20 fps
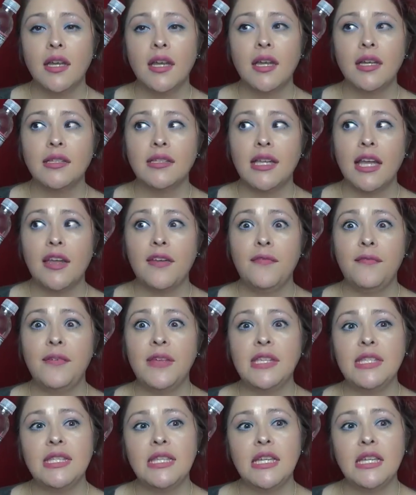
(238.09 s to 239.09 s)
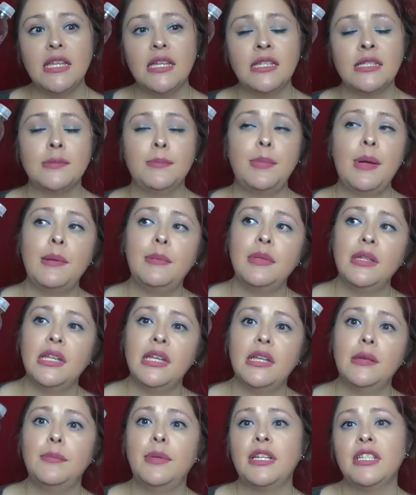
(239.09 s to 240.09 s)
it's like fizzy, it's
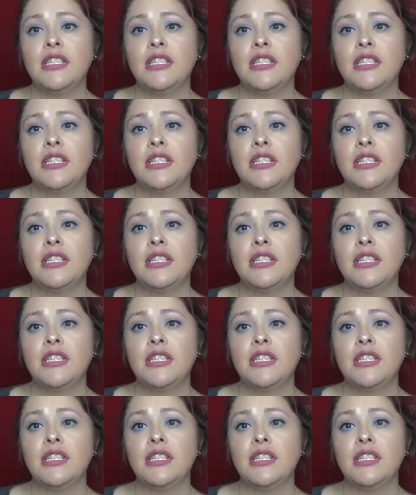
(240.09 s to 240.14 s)
bubbly, but